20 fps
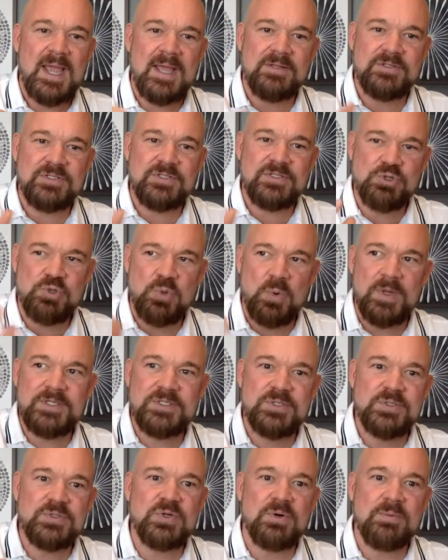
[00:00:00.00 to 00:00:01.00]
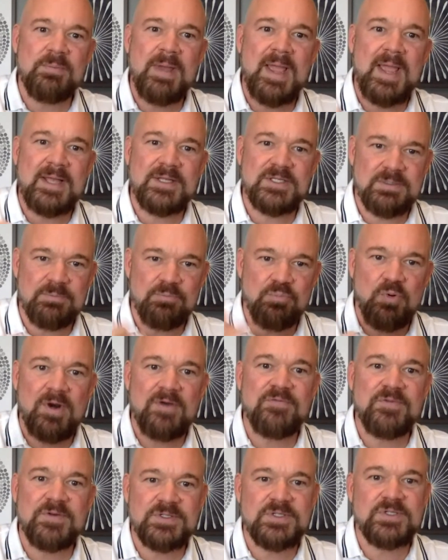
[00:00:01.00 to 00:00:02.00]
and some choices are made, some
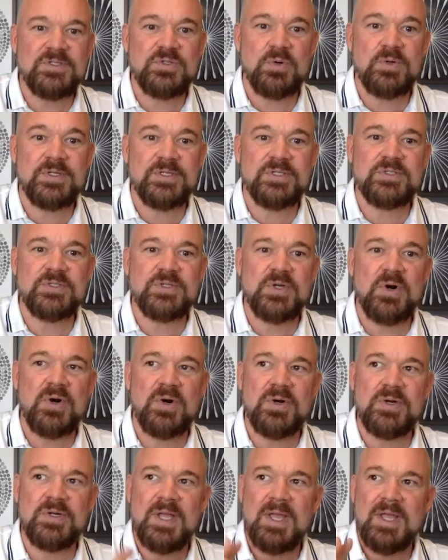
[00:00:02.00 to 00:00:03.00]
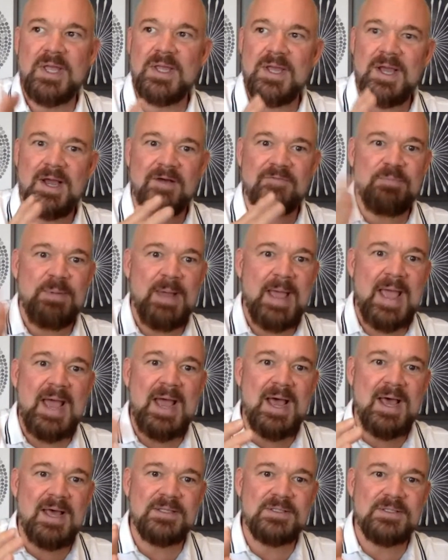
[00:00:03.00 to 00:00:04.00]
preferences are discerned of
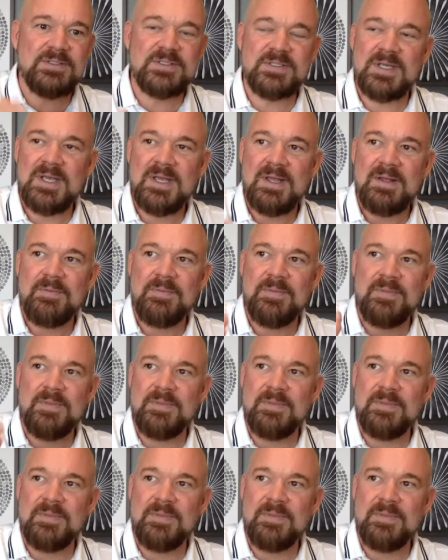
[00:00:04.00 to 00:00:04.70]
paths